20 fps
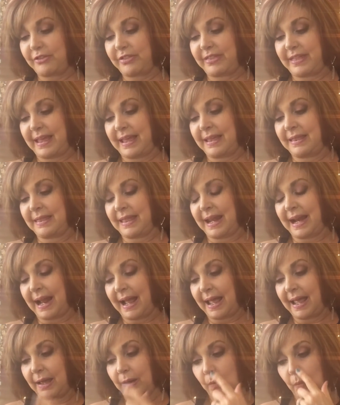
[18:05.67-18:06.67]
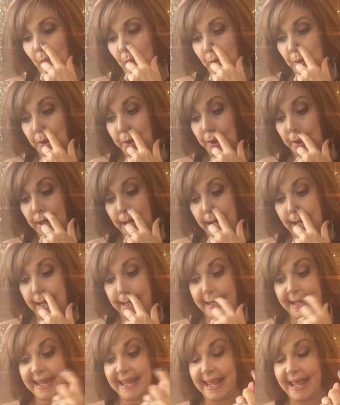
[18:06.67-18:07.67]
thing that I had ordered,
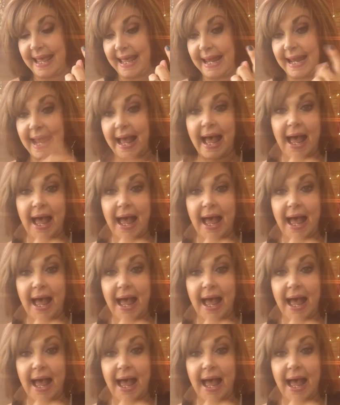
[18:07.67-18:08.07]
and again,